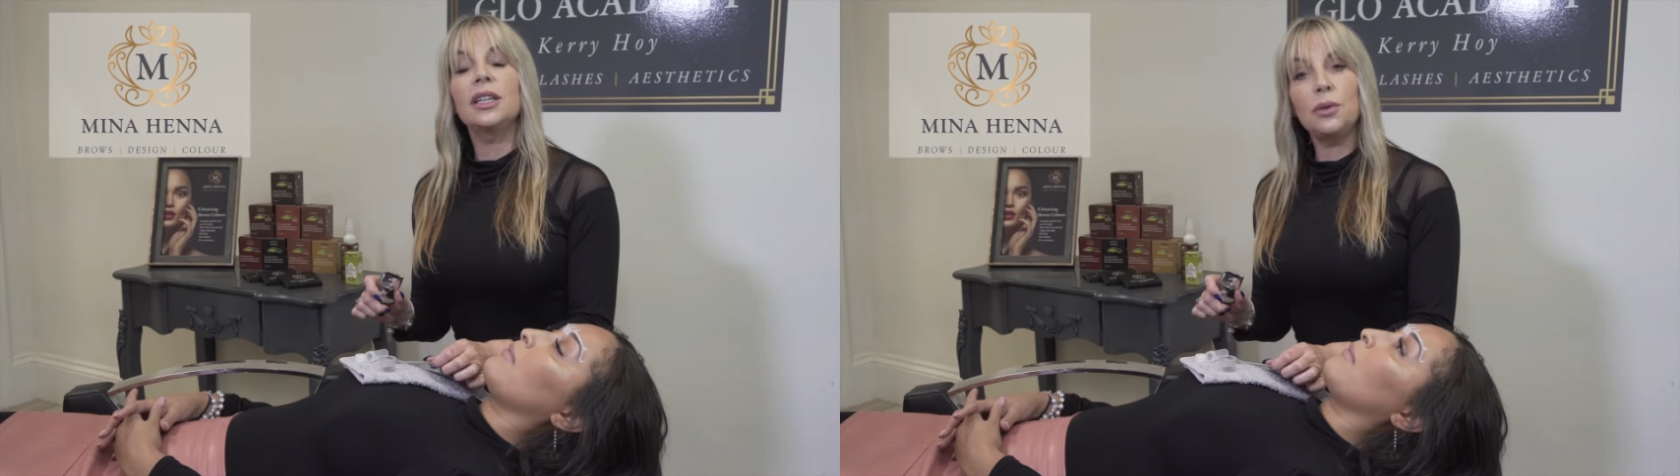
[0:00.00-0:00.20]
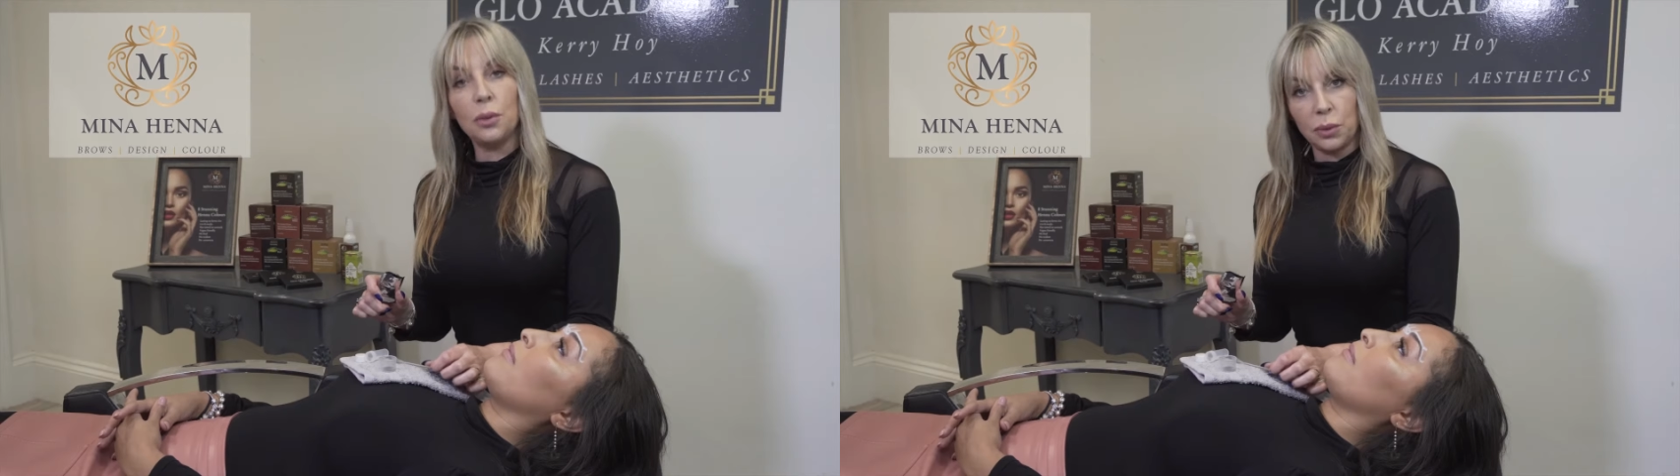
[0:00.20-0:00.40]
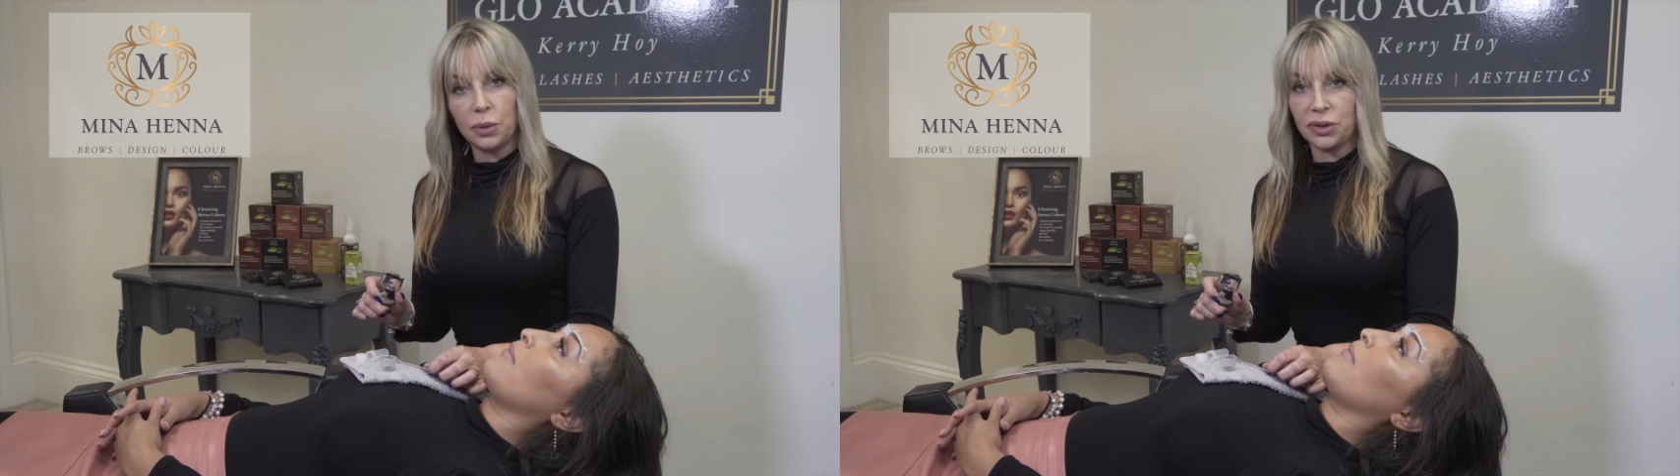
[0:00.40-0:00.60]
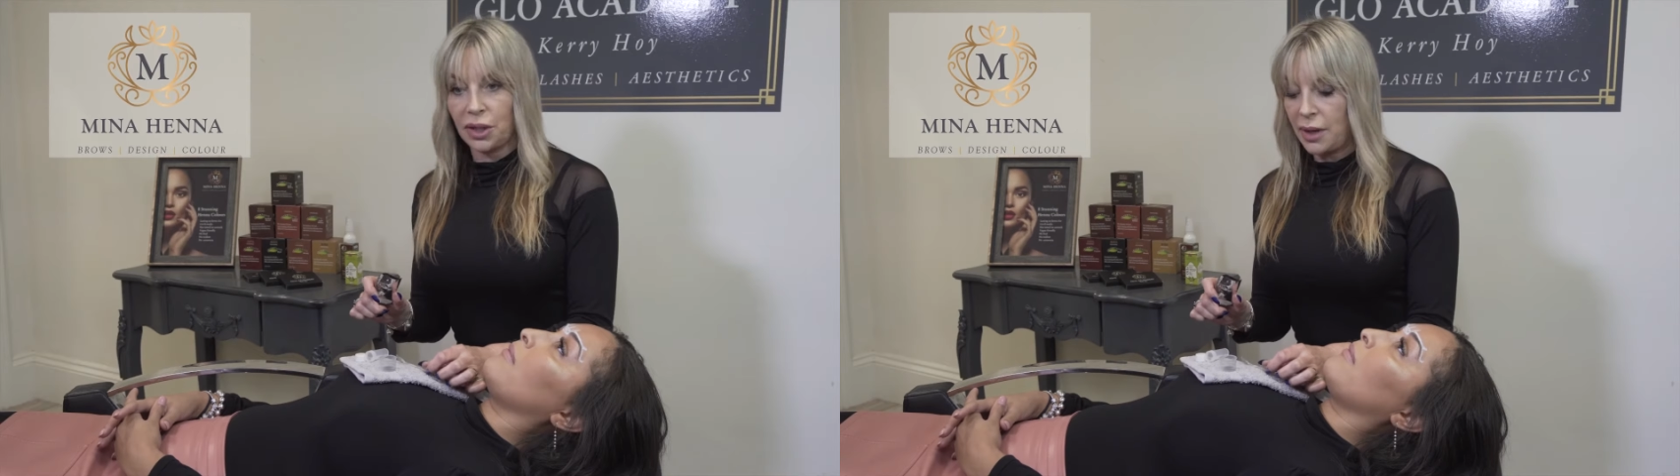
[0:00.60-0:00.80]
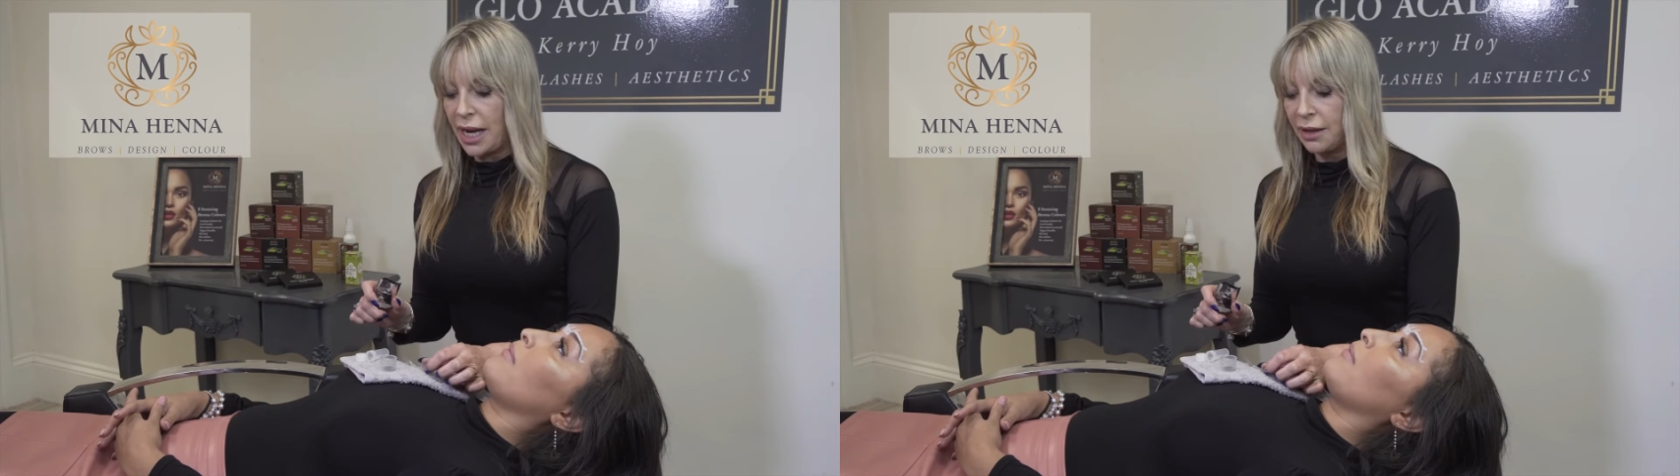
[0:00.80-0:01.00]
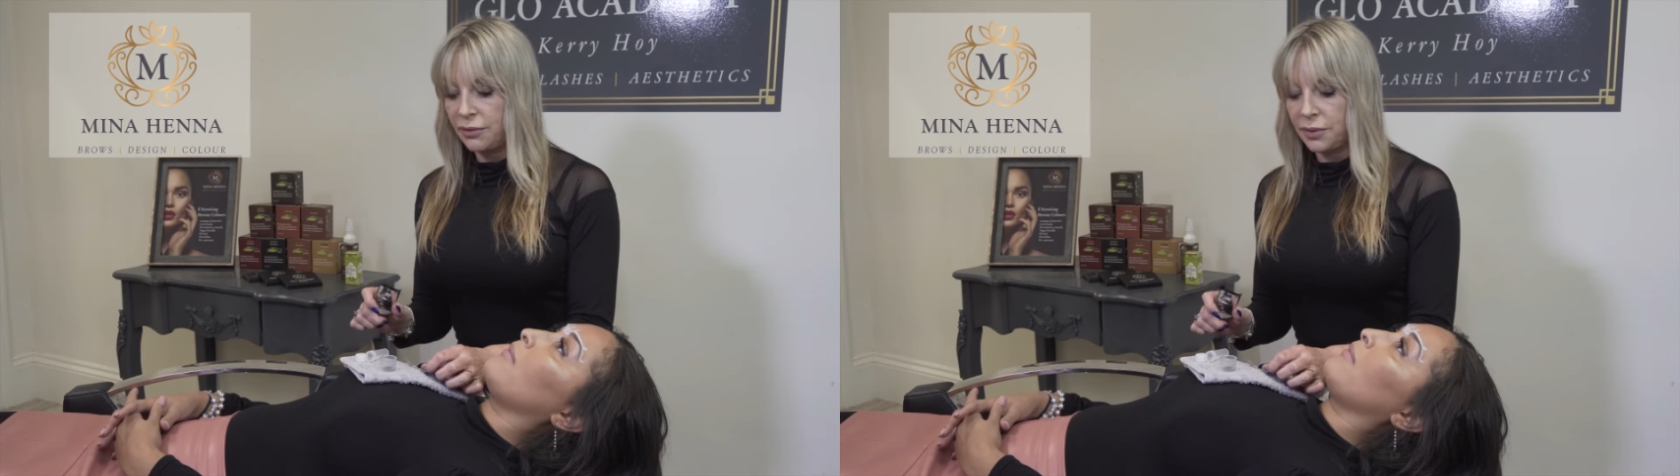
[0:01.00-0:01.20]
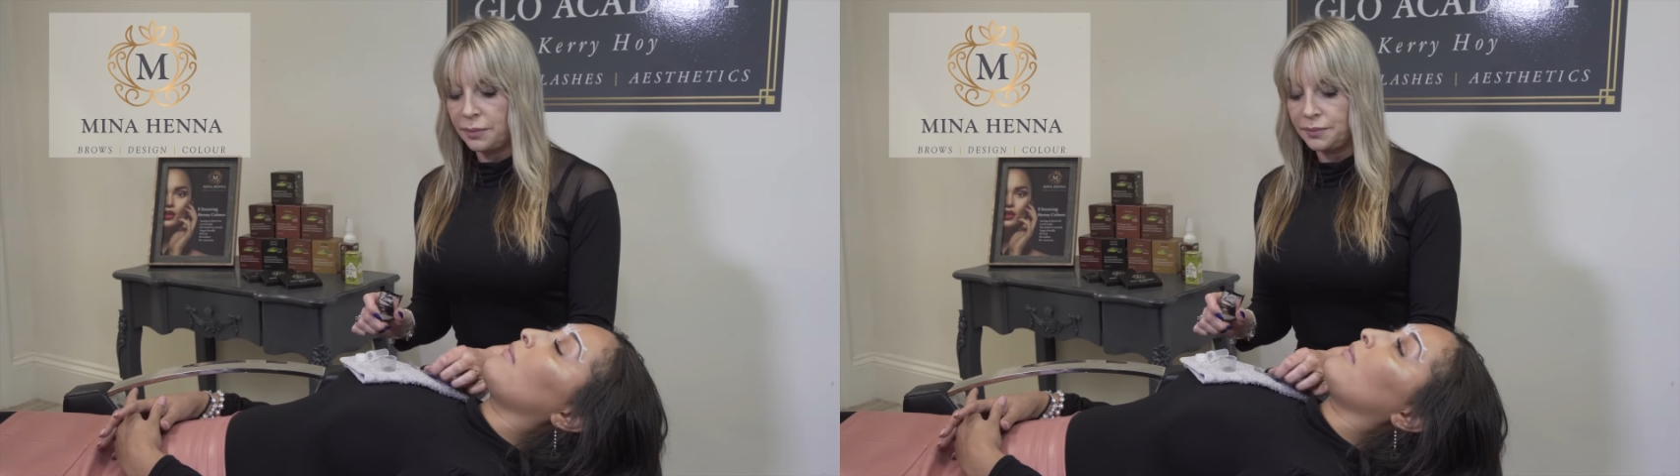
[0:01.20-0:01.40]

that you also have.